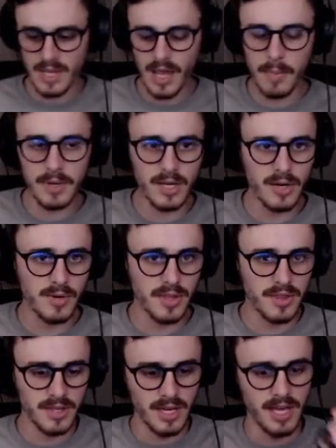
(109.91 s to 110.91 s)
I'm gonna go
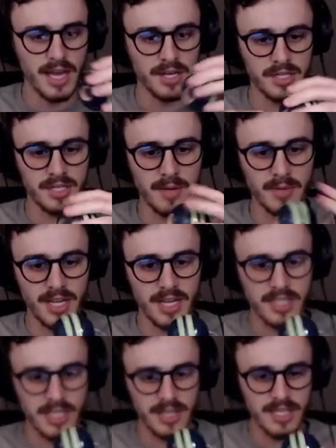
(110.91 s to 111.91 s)
with a catch. I'm gonna catch it like